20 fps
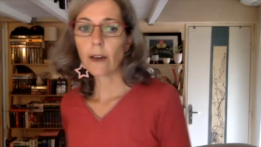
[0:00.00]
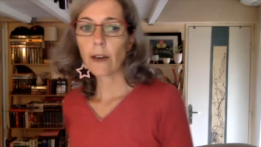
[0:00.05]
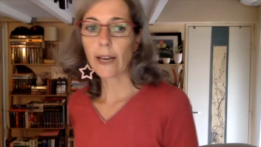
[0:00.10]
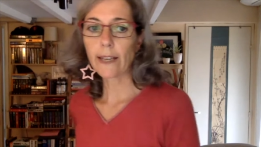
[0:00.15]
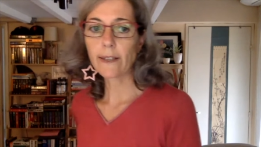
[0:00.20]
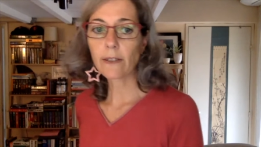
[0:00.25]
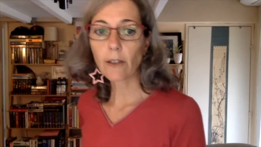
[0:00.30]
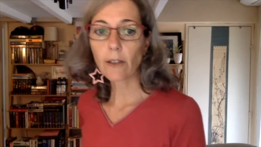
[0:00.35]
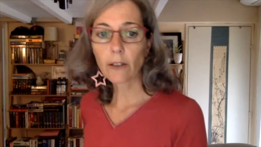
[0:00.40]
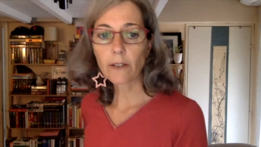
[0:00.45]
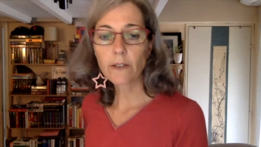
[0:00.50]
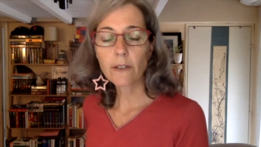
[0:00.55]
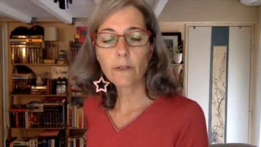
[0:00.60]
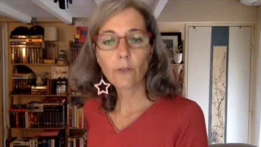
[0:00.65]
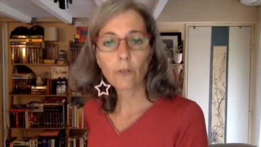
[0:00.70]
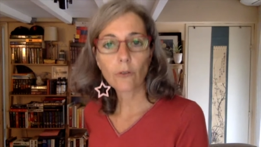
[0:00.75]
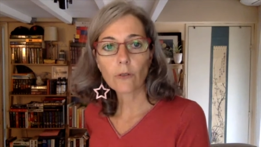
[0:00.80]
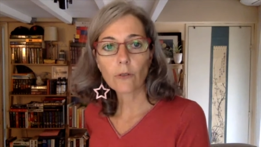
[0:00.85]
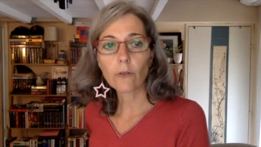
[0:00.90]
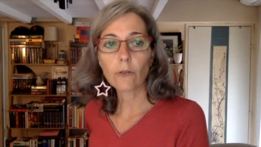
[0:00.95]
I started
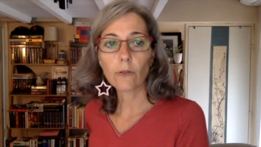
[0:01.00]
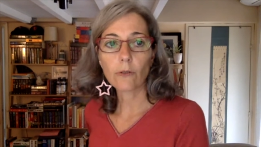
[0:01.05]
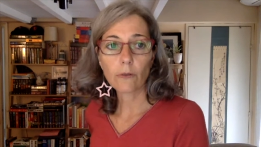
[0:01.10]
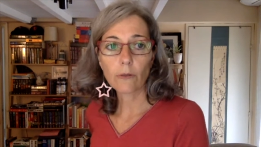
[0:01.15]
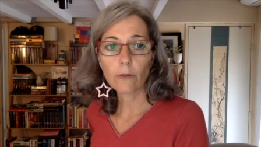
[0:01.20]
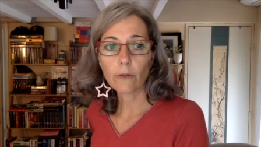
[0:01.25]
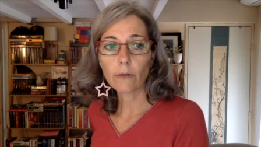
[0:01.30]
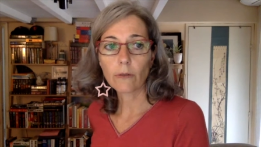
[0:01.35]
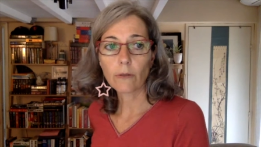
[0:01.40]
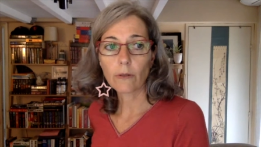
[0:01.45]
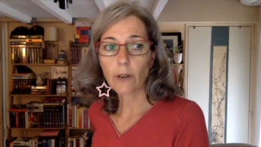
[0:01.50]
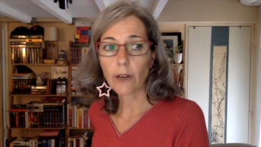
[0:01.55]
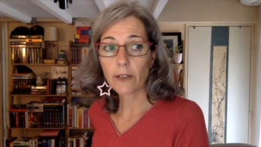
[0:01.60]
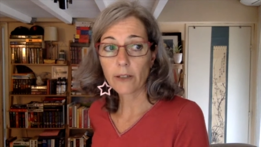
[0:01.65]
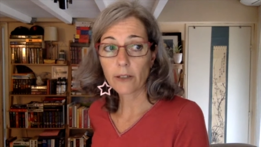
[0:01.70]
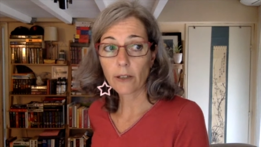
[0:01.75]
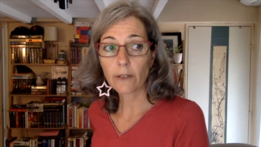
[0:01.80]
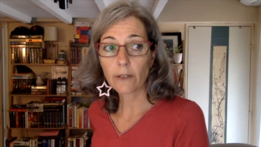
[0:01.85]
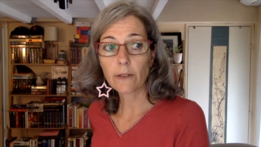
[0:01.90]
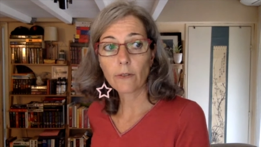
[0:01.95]
to I
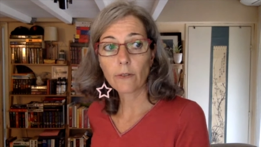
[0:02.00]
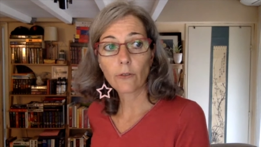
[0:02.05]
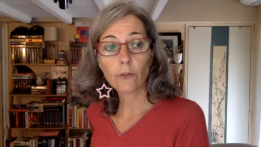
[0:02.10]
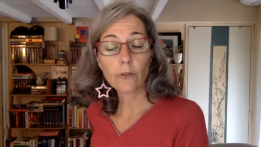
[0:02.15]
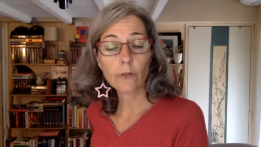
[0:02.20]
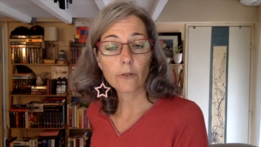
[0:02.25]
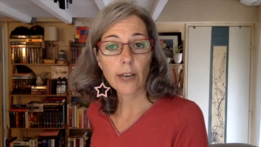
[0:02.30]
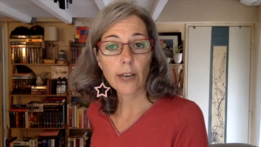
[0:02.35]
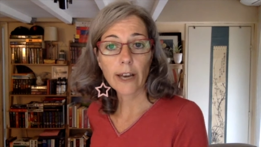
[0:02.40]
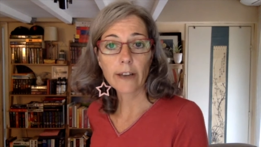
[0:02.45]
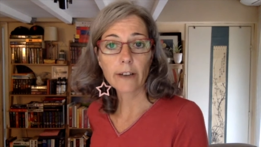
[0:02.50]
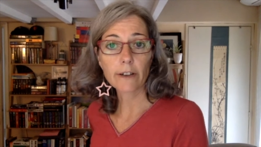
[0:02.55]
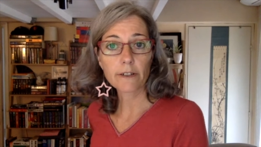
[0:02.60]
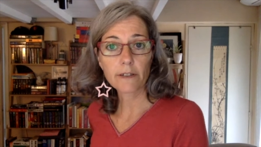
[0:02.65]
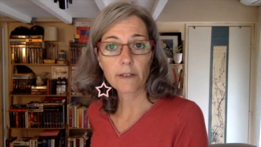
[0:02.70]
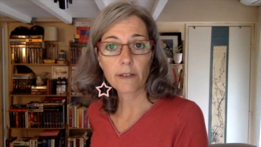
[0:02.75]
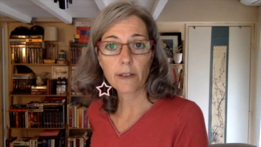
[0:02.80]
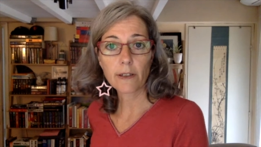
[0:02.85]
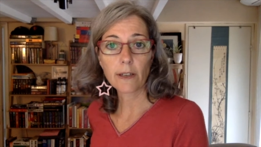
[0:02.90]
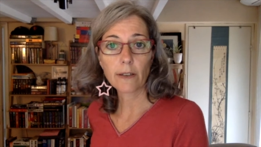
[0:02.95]
started to use
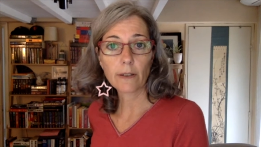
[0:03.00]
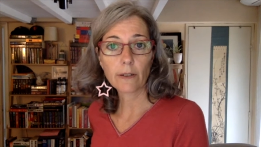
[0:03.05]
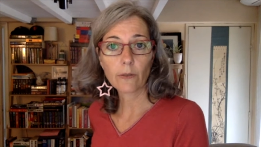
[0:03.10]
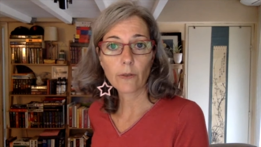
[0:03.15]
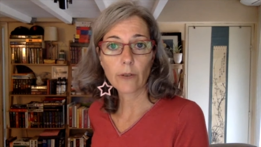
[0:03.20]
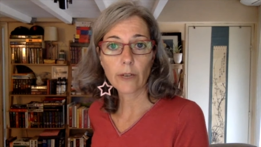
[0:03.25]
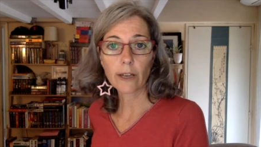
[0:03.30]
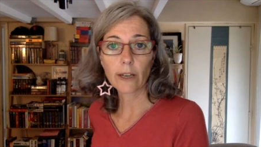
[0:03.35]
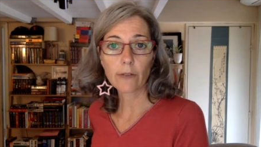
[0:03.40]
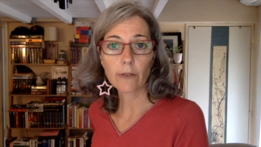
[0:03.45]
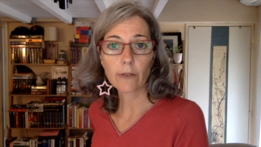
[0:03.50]
IRC when I